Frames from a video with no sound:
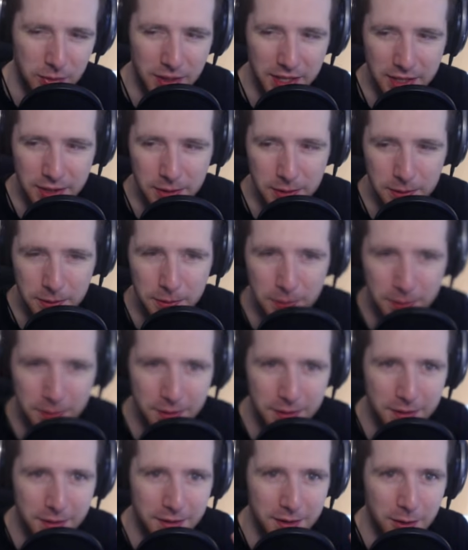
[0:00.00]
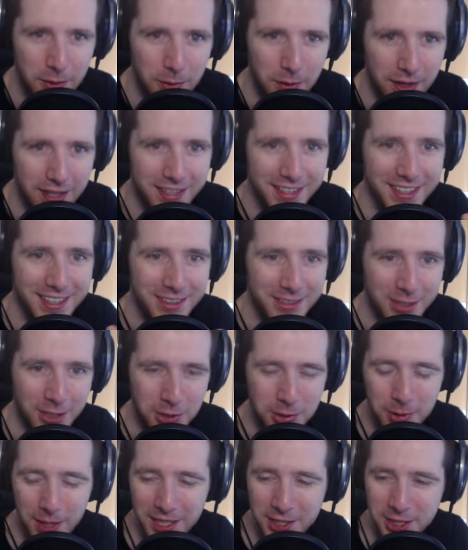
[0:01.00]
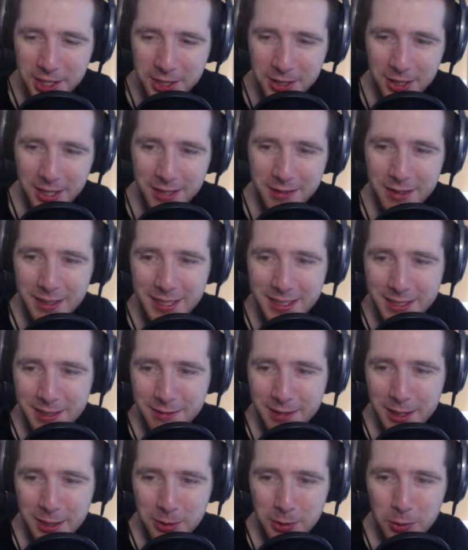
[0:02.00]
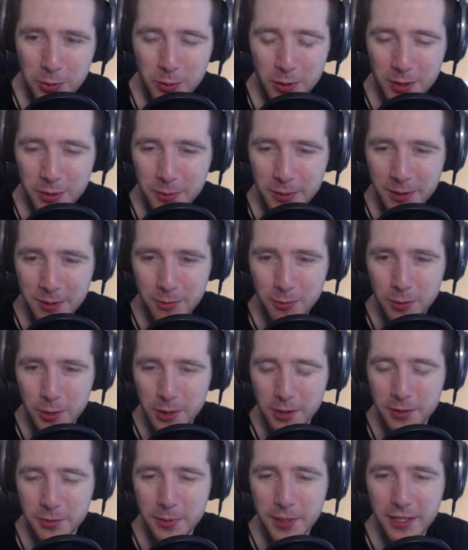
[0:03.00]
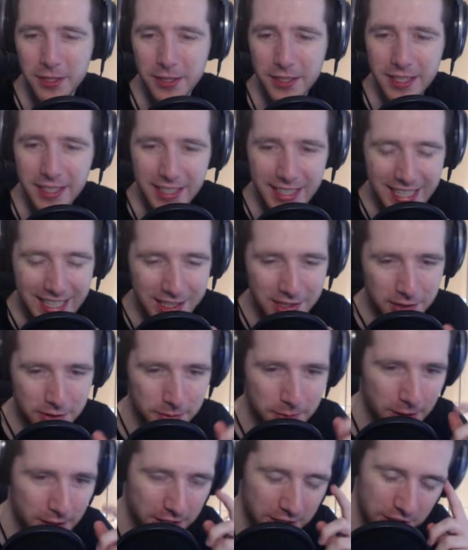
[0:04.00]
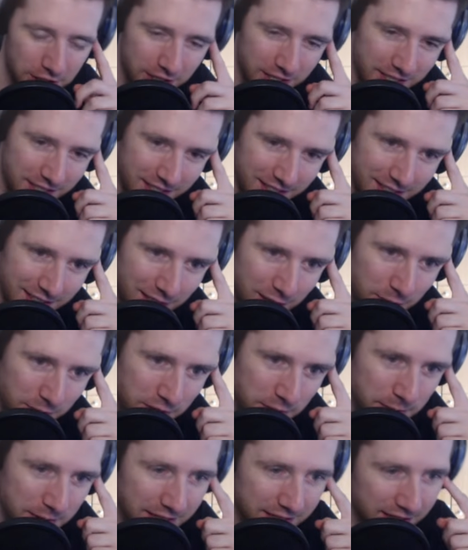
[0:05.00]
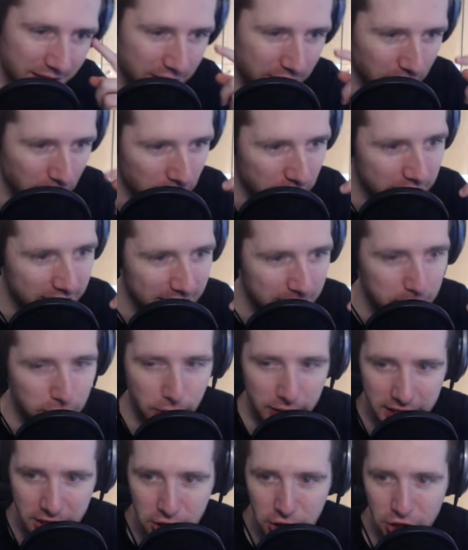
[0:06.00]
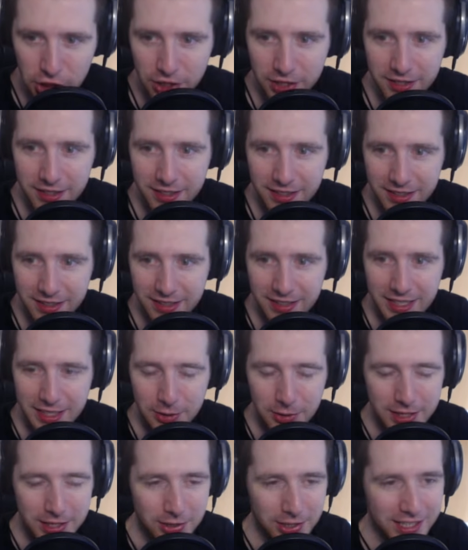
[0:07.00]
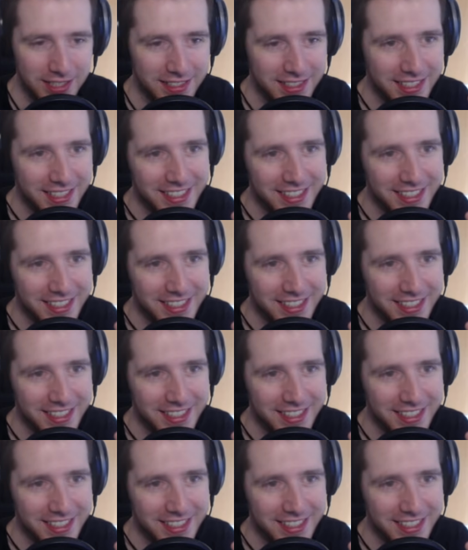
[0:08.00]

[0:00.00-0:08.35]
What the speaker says: where you... in Dutch we actually call it... it's a very cool word we call it an ezelsbruggetje, which means a donkey bridge. Let it retranslate